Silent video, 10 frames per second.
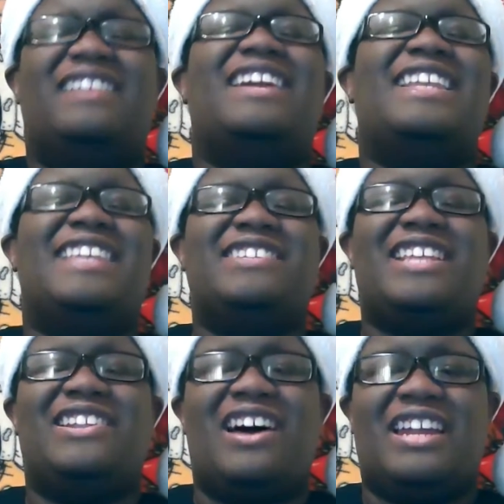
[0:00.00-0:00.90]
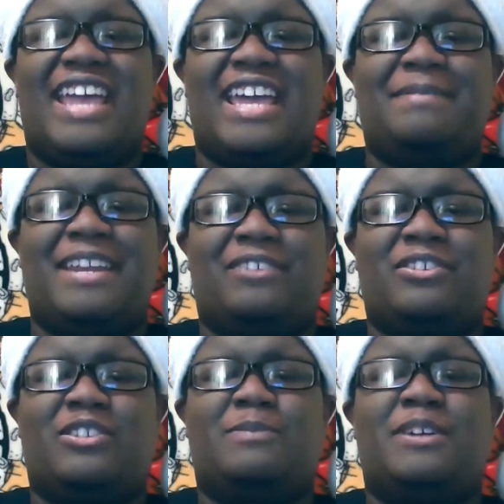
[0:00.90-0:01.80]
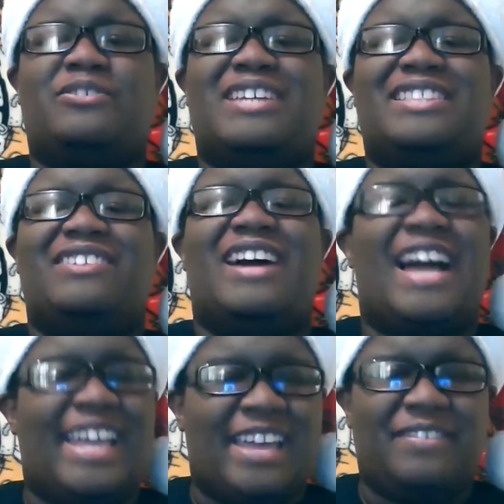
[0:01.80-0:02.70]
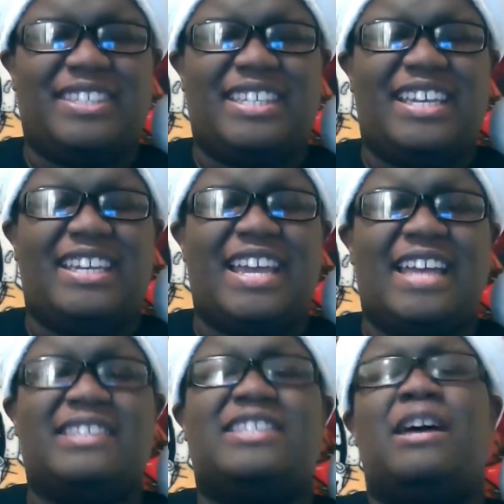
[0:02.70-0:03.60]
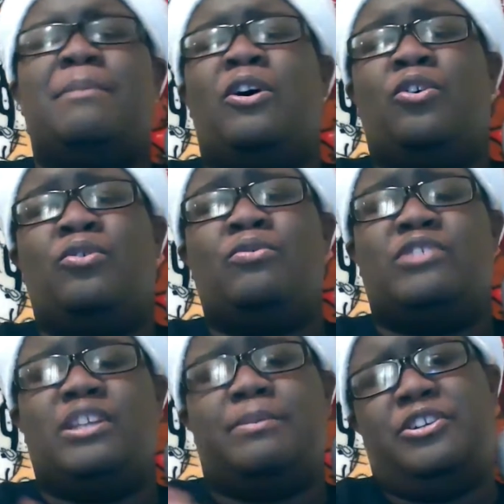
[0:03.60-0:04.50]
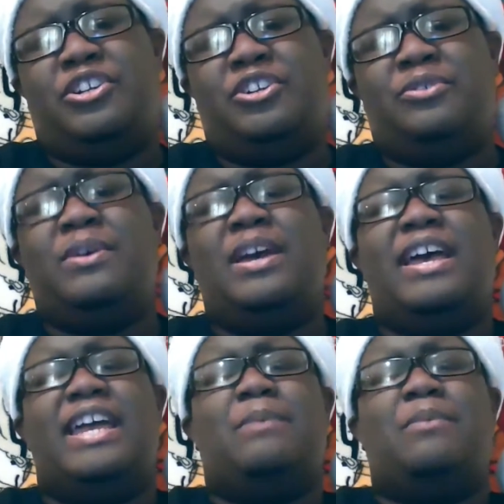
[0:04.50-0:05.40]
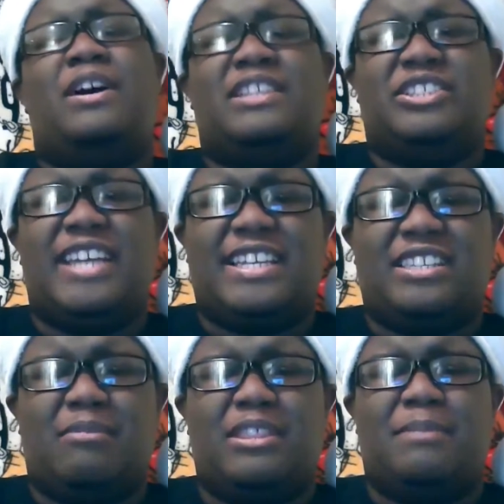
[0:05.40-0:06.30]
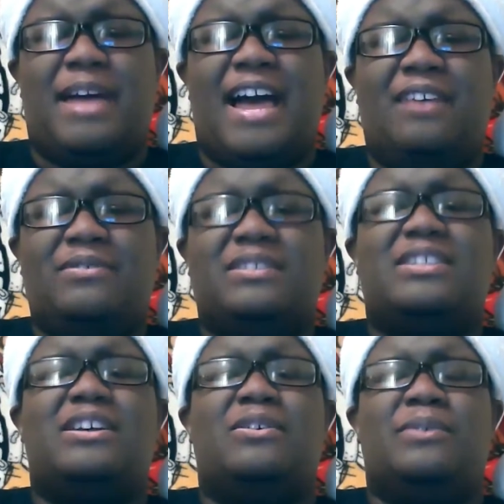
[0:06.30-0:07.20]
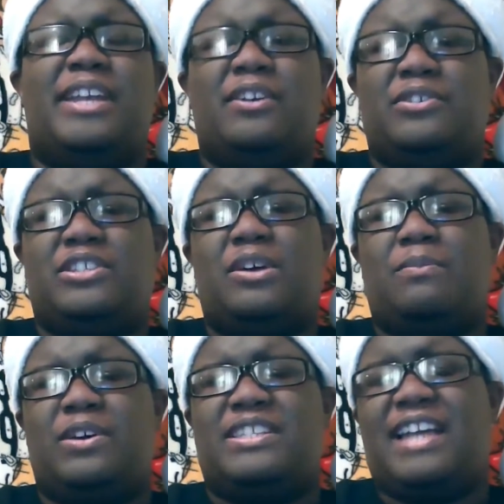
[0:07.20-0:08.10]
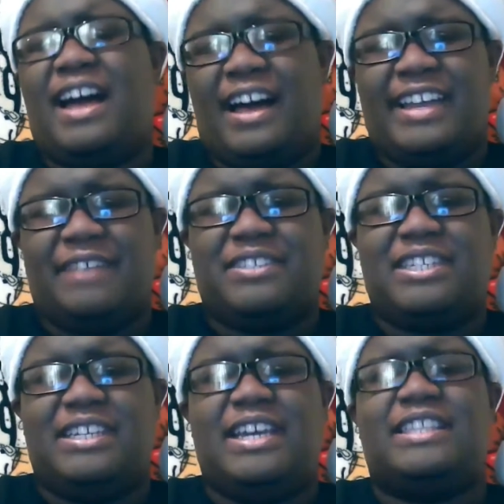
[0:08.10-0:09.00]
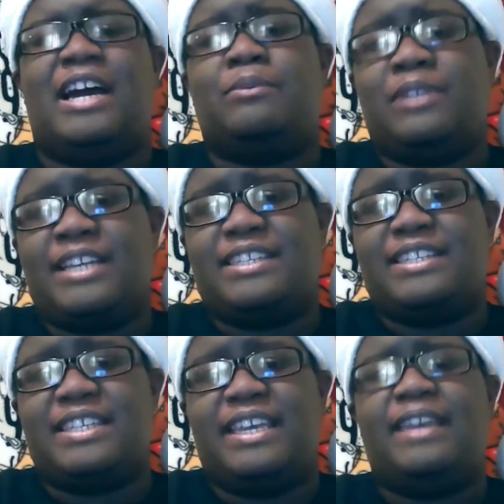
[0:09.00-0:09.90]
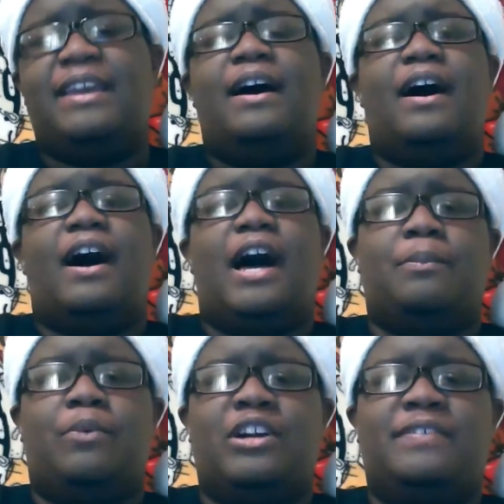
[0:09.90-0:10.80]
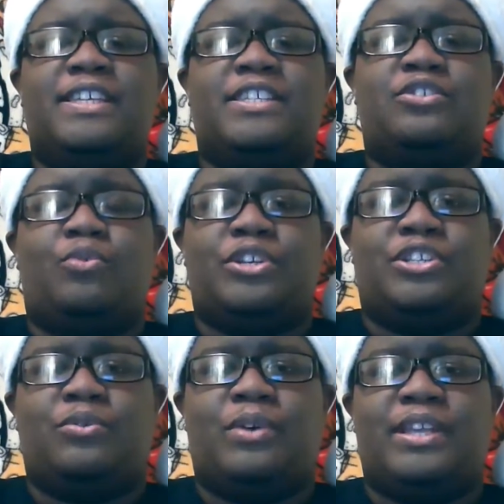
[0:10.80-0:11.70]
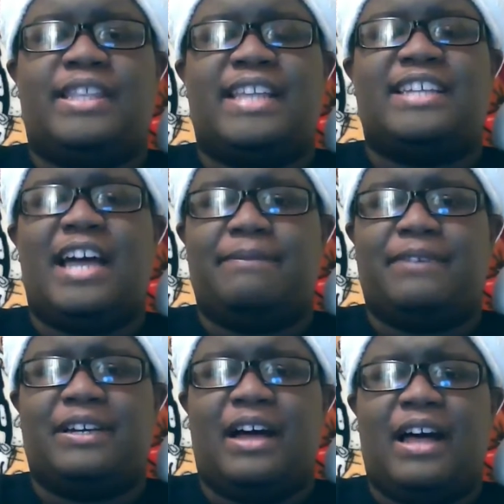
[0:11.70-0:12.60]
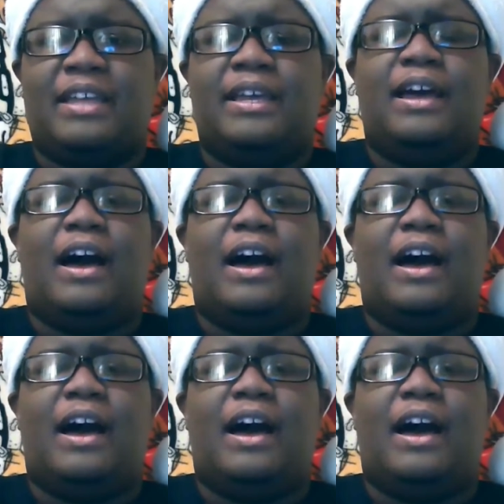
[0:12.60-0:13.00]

Like, there's a lot of animated Christmas specials out there I haven't seen yet. Some are old, some are new, and I wanted to check some of them out. So here are some ones that I haven't seen yet that I would like to see. One of it is Toy Story, That Time Forgot.